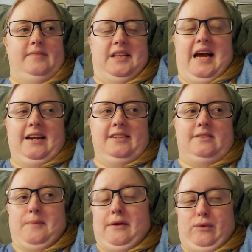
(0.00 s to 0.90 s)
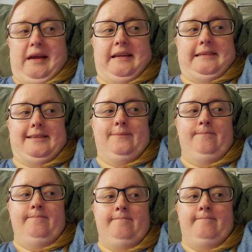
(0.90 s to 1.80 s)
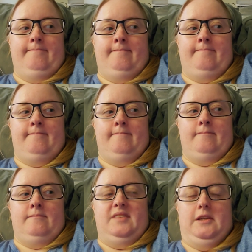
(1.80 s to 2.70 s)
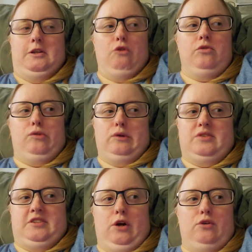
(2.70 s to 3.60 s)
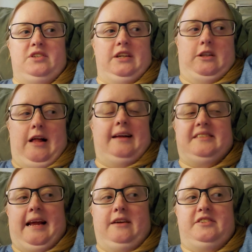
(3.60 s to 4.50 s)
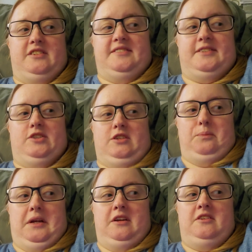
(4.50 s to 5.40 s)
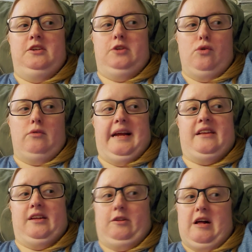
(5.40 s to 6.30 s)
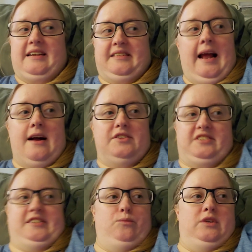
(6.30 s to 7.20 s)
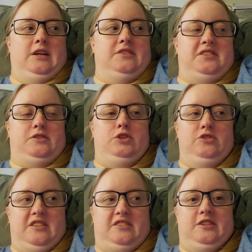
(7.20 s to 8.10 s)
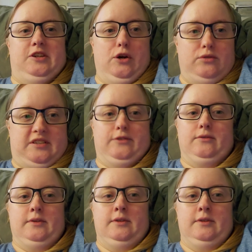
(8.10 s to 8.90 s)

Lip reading: That is my rant. Don't throw stones at glass houses just because you don't like the glass house someone else chooses to go to.